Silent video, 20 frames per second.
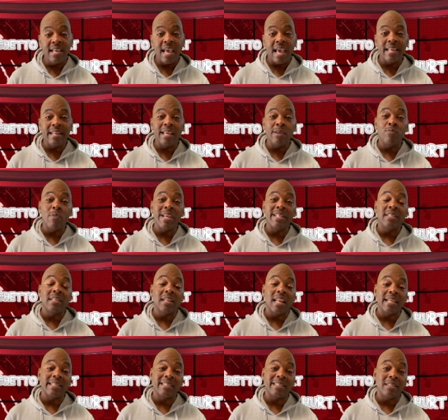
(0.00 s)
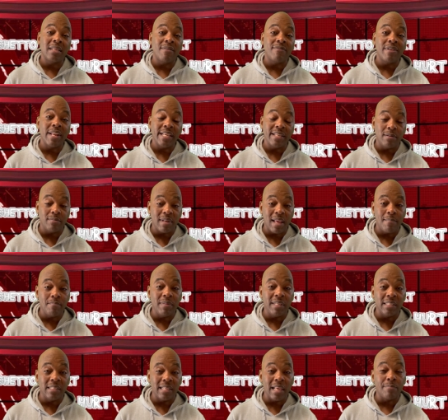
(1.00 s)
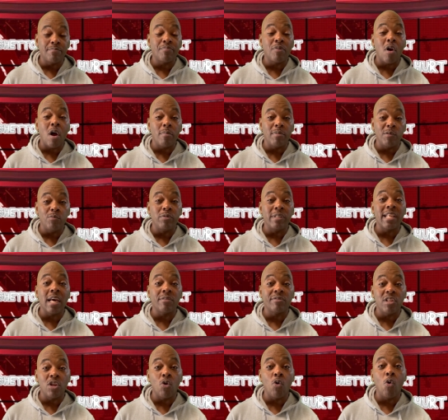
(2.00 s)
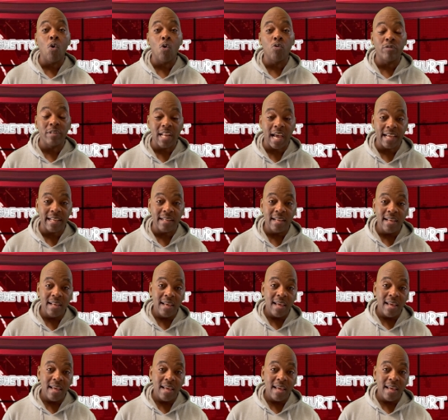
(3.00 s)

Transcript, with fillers: and they wait till like 7 a.m. That means they probably was out there all night.